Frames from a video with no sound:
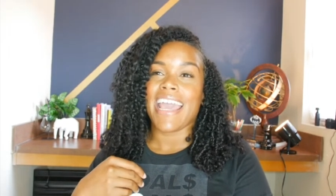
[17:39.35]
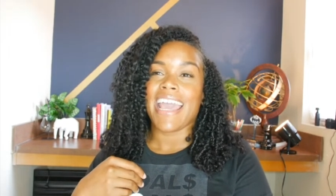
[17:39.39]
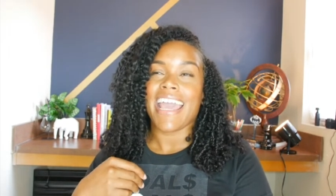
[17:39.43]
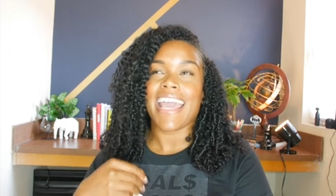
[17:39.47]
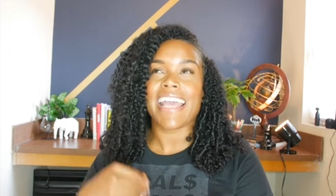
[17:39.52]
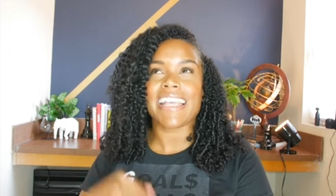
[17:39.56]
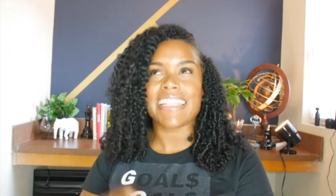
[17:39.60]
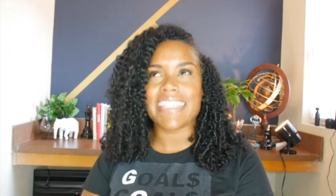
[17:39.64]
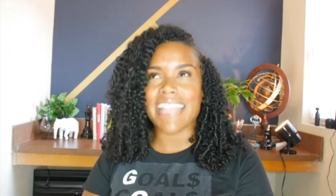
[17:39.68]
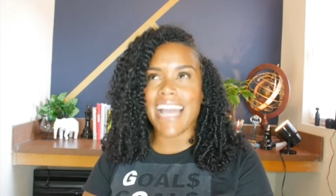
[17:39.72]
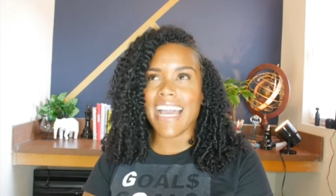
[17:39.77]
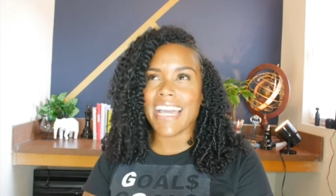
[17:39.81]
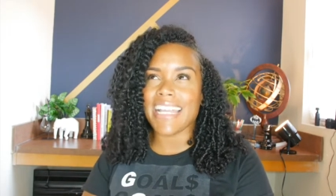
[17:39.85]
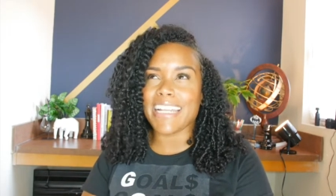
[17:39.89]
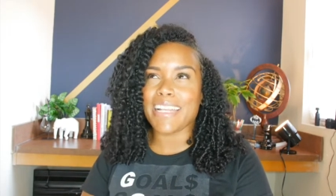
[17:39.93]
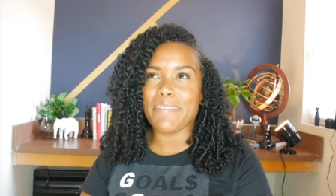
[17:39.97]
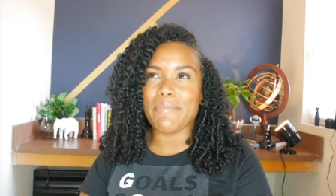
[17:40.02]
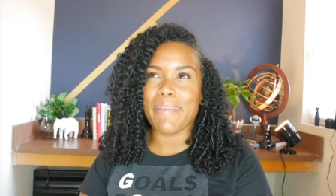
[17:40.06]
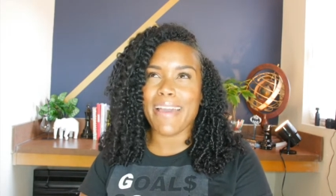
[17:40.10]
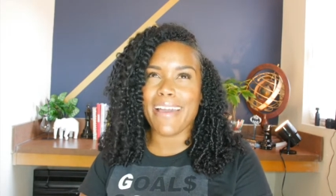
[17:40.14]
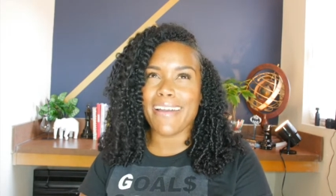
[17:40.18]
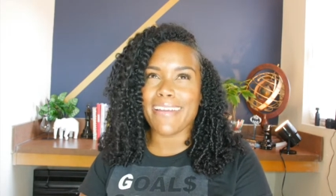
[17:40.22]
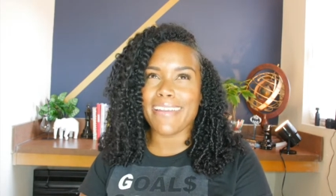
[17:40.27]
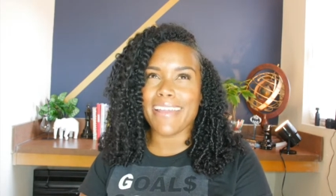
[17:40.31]
excited
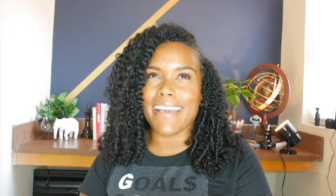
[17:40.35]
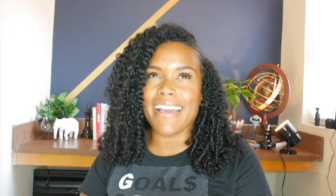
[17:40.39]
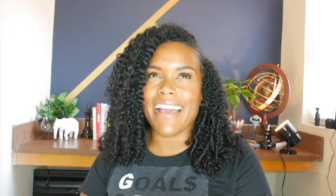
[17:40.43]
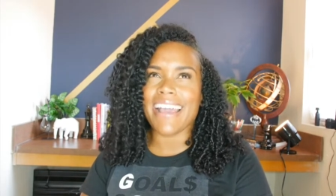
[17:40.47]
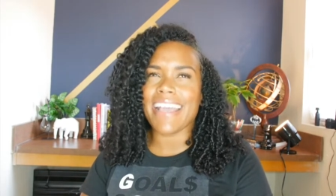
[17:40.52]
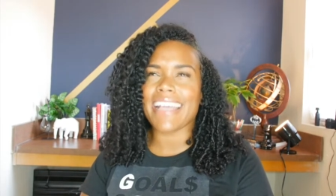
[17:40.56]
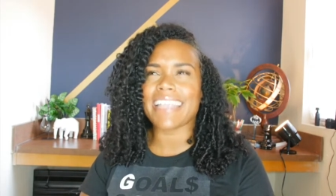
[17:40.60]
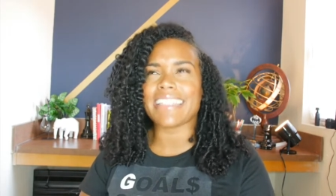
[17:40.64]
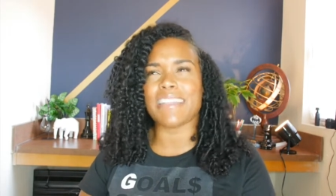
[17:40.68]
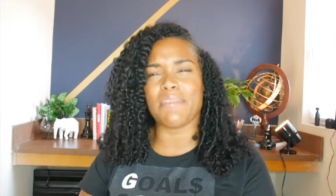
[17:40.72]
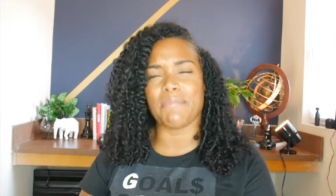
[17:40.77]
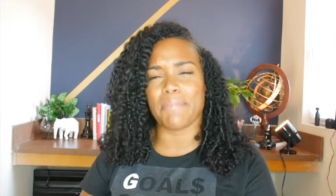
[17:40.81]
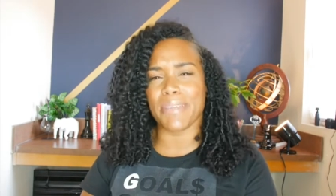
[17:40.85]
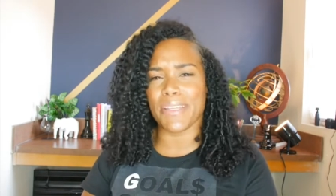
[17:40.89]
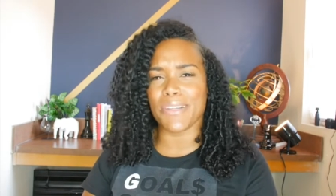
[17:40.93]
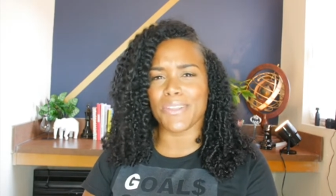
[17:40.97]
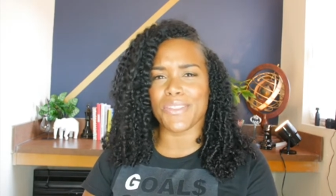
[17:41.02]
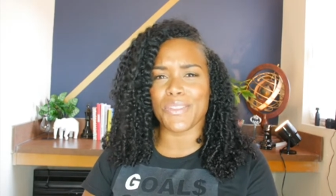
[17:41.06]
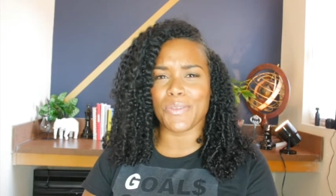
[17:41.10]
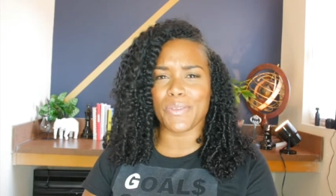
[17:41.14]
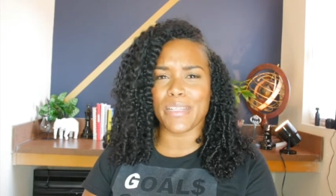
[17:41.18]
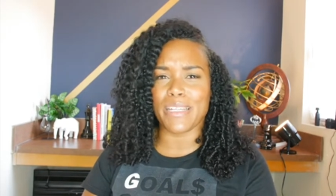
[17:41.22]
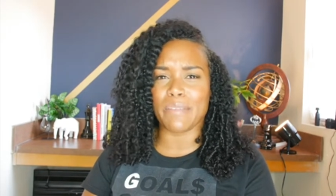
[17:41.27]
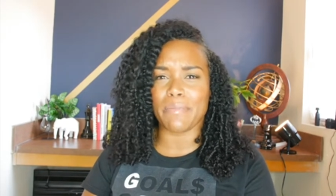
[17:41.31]
about it i guess i'm
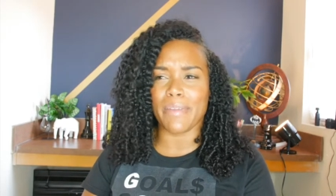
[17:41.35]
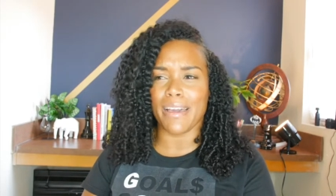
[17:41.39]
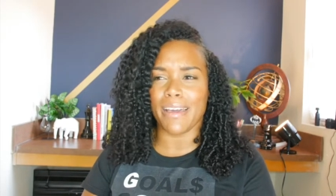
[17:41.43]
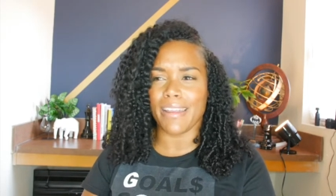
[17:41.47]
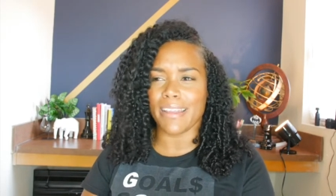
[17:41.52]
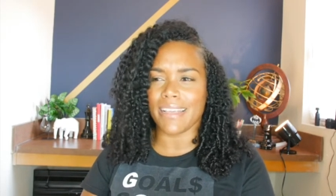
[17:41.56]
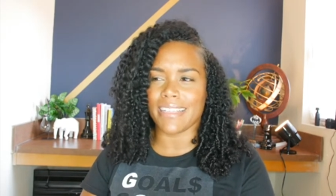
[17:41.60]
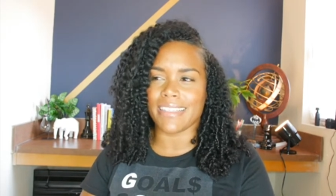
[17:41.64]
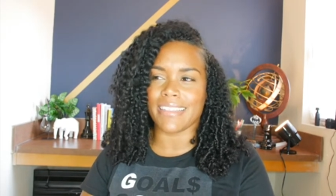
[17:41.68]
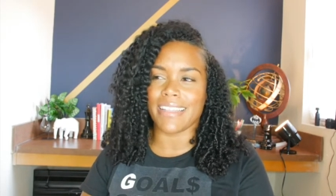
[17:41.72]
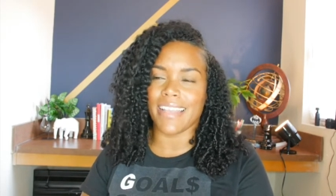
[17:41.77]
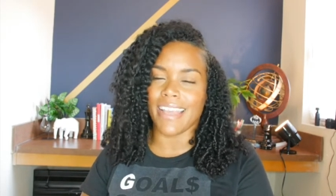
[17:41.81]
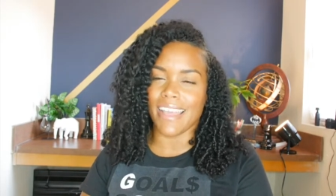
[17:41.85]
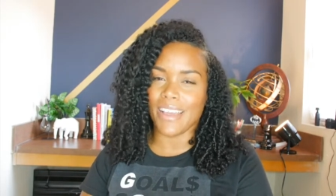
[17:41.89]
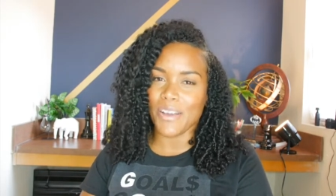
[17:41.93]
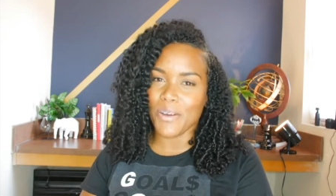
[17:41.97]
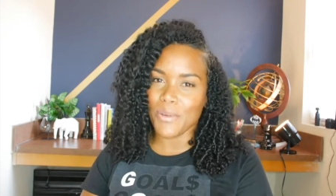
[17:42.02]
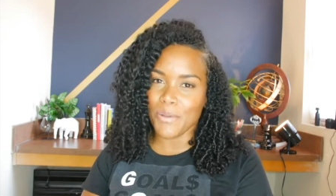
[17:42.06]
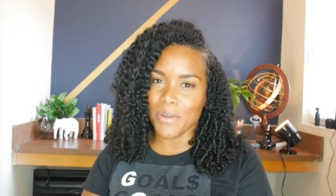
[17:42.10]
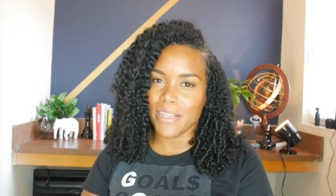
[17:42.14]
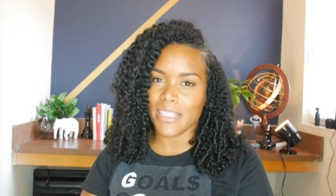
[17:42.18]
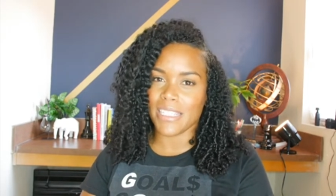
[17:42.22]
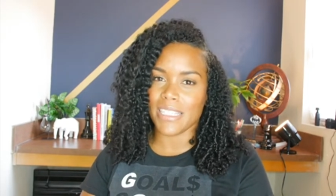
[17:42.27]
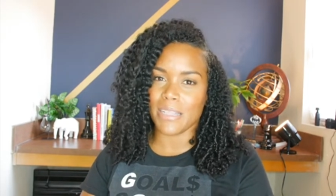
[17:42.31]
bittersweet about it because like who
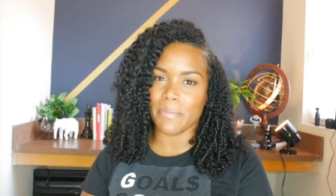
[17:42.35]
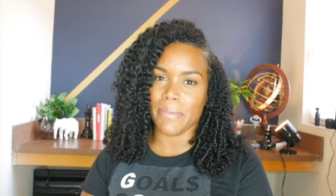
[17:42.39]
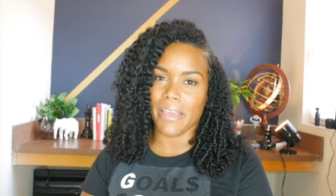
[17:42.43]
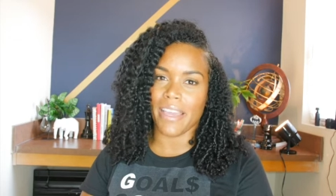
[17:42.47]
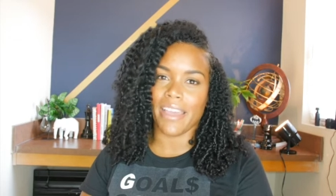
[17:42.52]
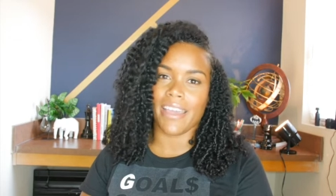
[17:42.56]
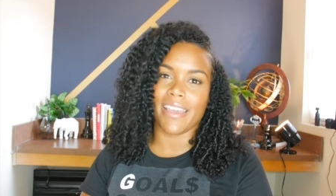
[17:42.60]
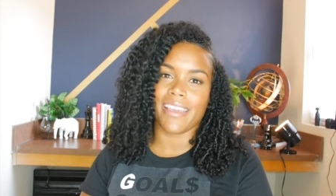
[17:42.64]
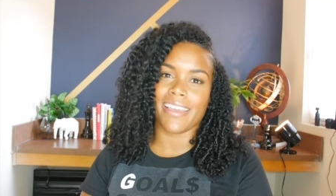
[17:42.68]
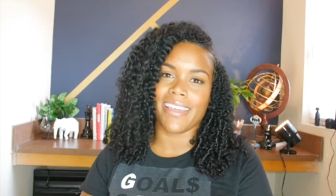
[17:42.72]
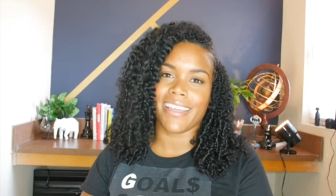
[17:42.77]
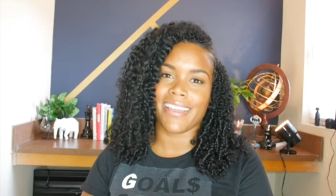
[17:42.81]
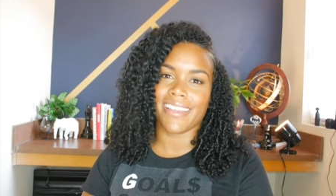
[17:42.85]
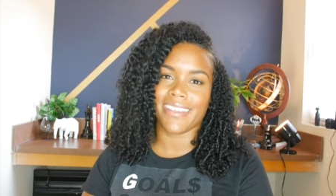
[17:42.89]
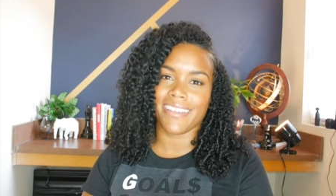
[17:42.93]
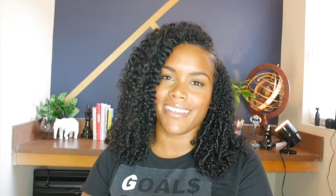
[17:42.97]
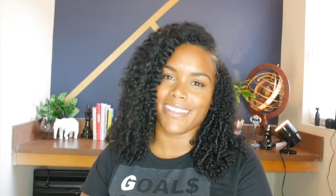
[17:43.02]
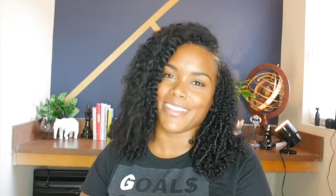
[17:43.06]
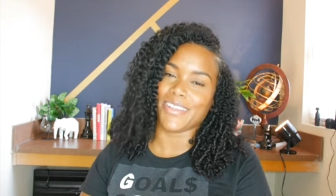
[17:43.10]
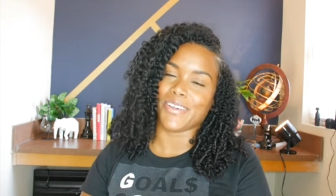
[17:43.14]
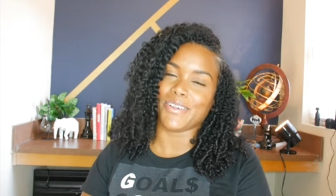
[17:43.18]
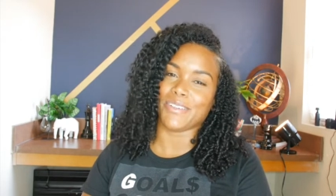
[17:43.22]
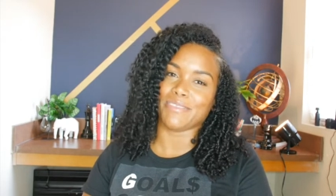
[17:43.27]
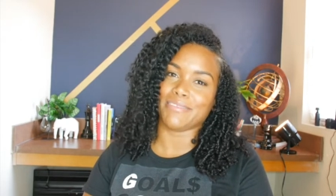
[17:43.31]
wants to pay
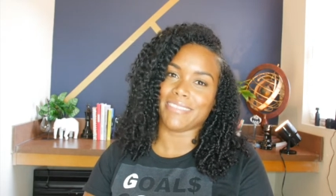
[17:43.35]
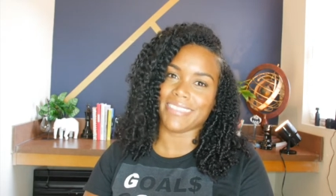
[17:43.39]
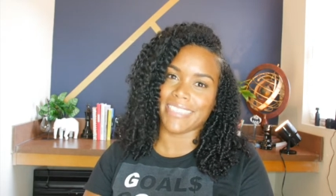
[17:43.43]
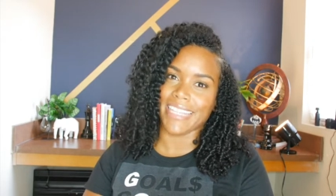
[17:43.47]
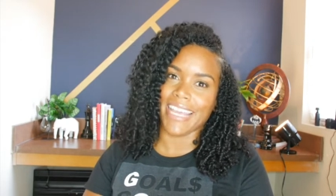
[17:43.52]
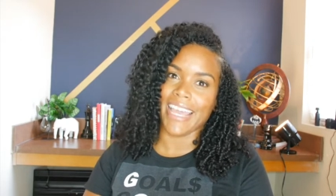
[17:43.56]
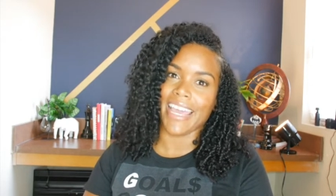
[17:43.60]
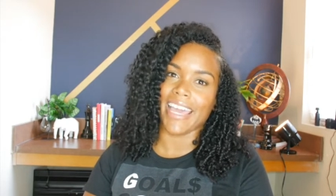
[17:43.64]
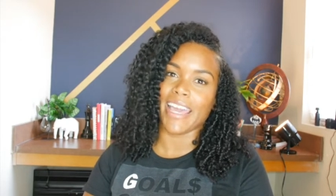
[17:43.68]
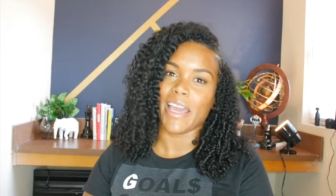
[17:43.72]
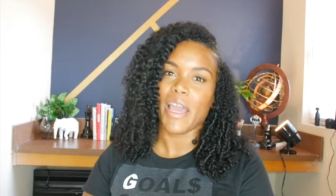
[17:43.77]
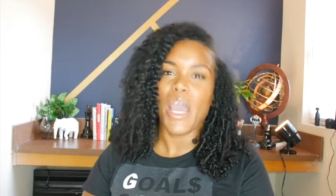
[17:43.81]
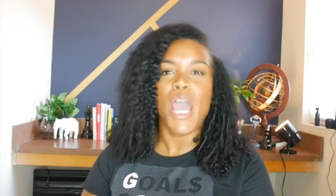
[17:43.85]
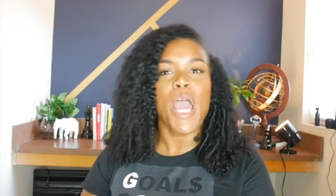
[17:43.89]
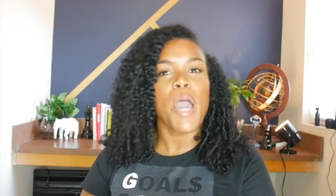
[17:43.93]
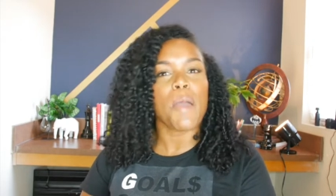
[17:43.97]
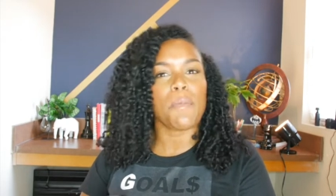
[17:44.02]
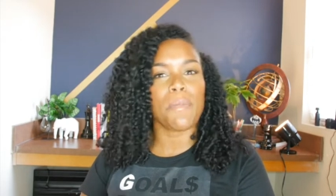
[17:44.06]
you know debt